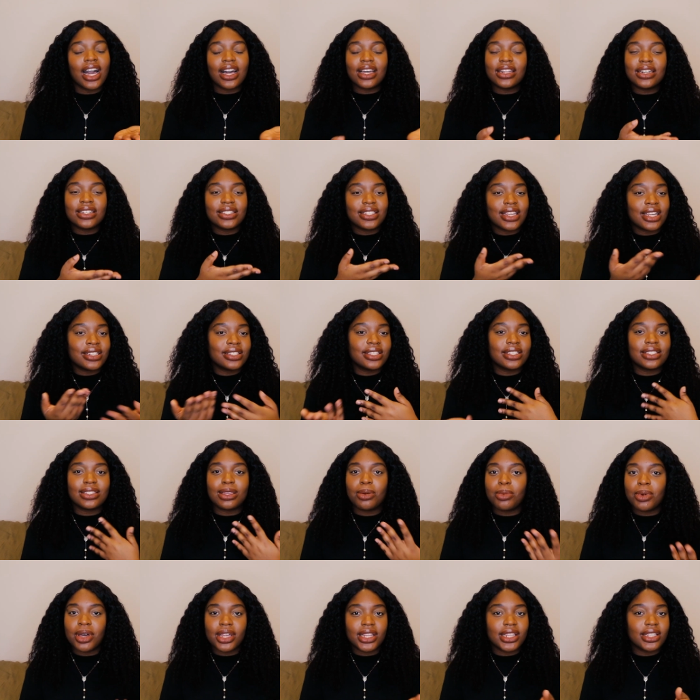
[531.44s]
I understand to
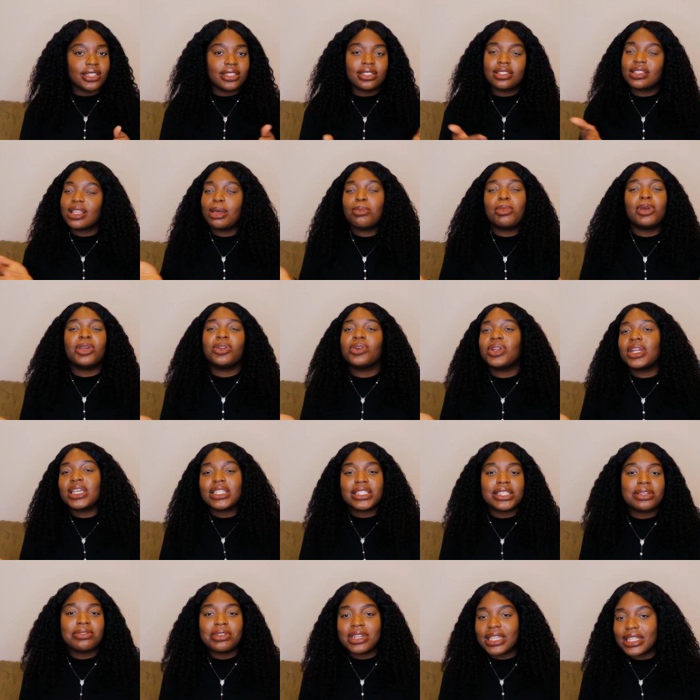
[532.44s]
some others they may not
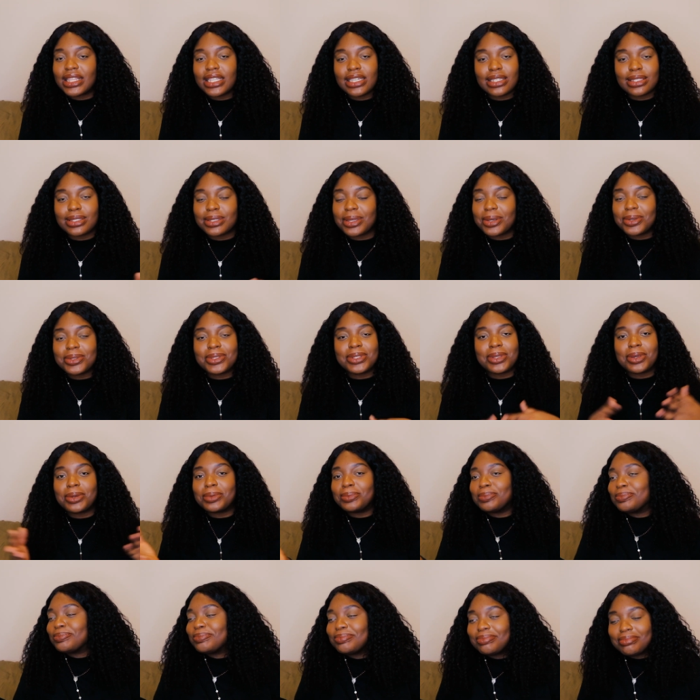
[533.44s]
necessarily think so. So
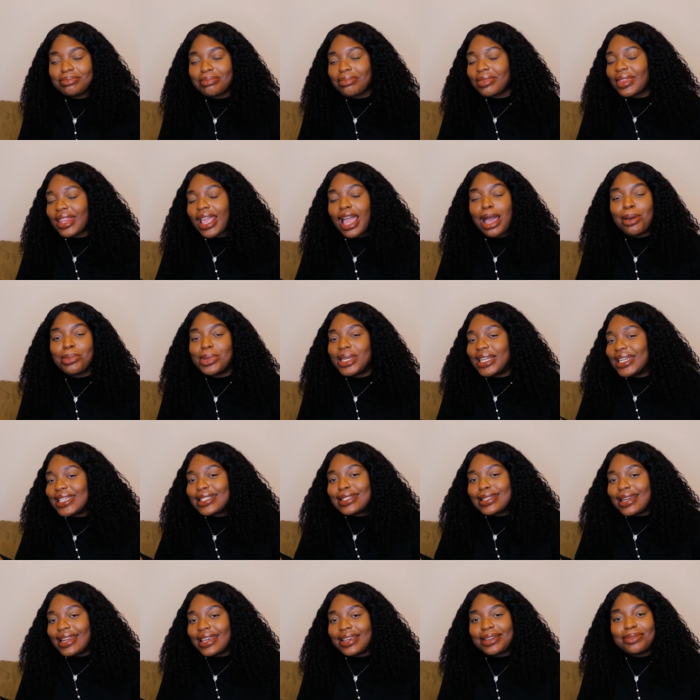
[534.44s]
I mean,
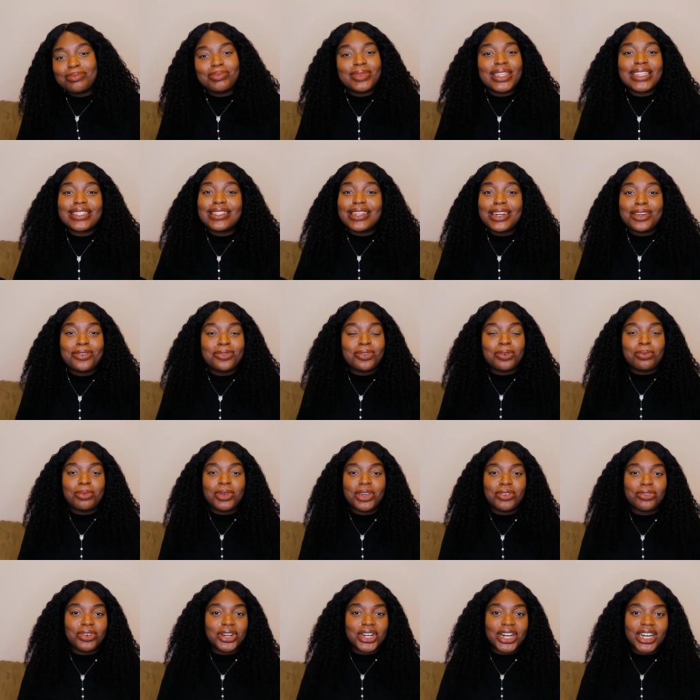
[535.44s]
it's lit for
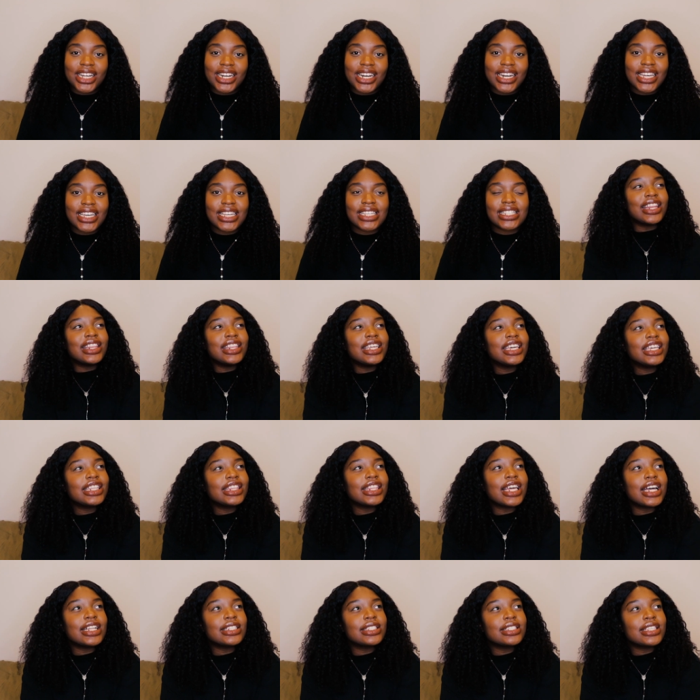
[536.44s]
me regardless. I
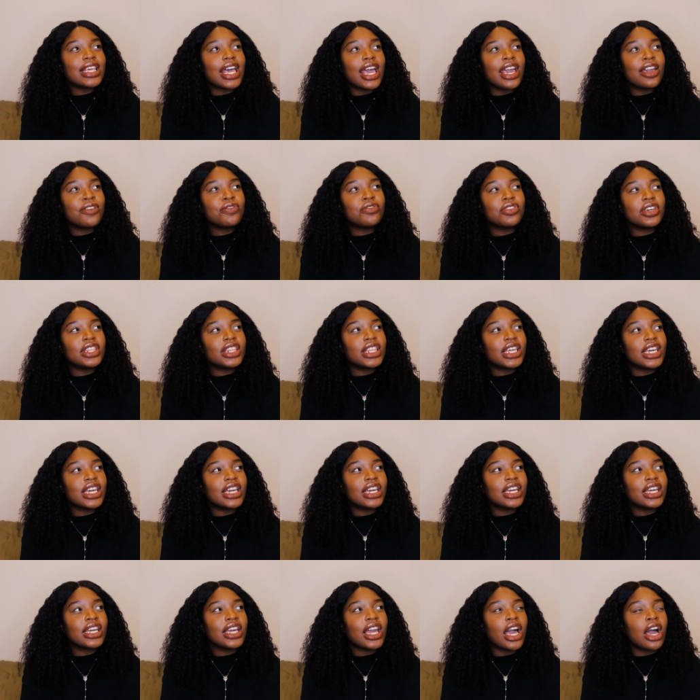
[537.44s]
think that's
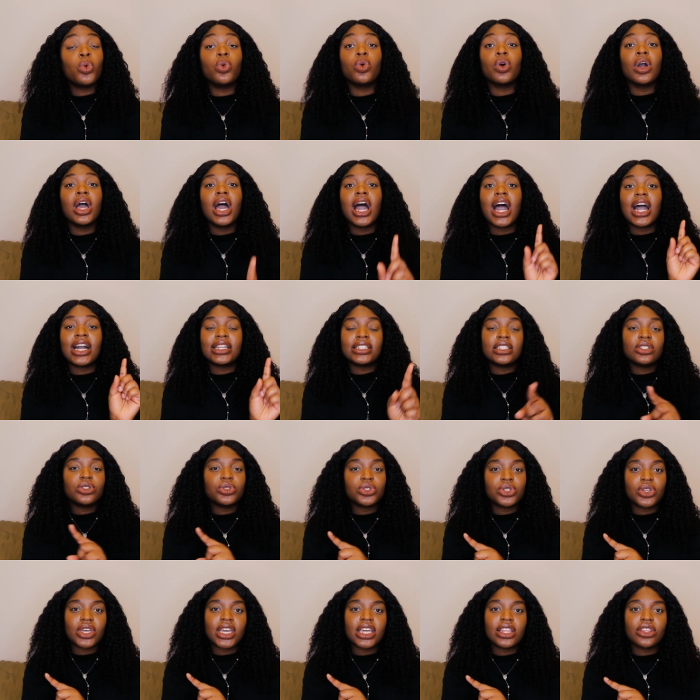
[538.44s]
everything. Oh, I did
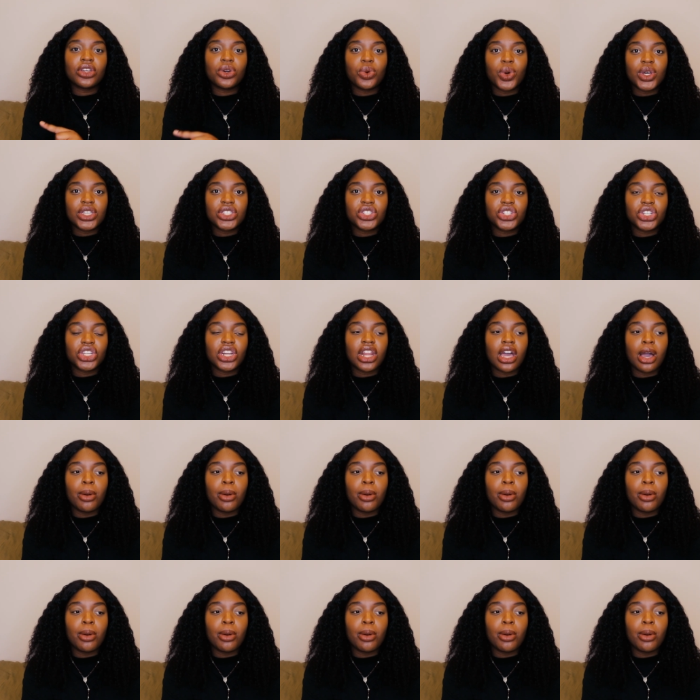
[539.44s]
also get the question